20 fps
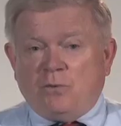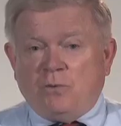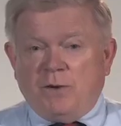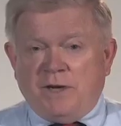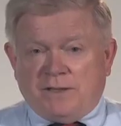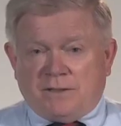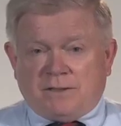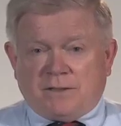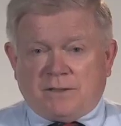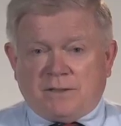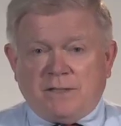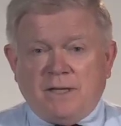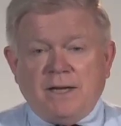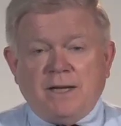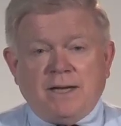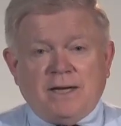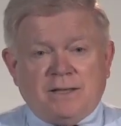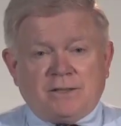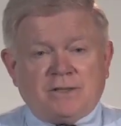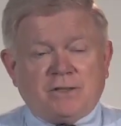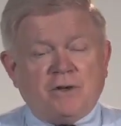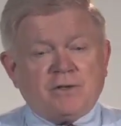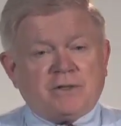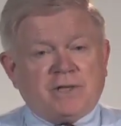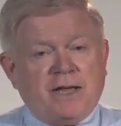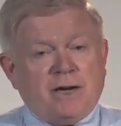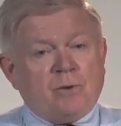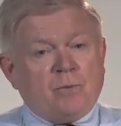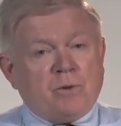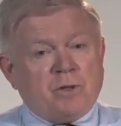risks
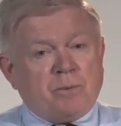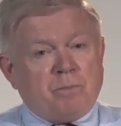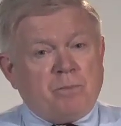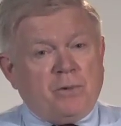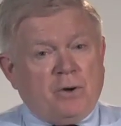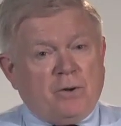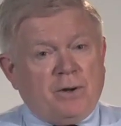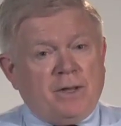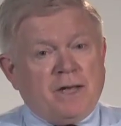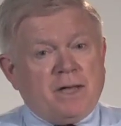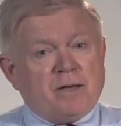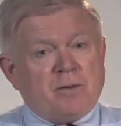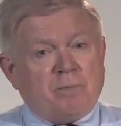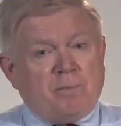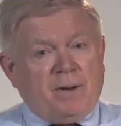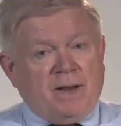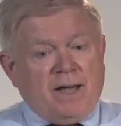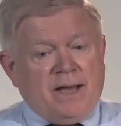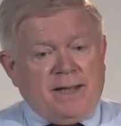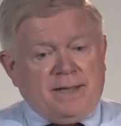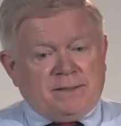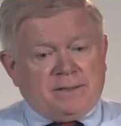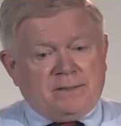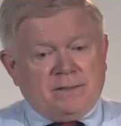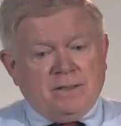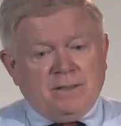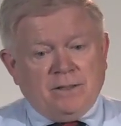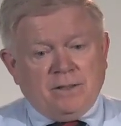associated with a purely compliance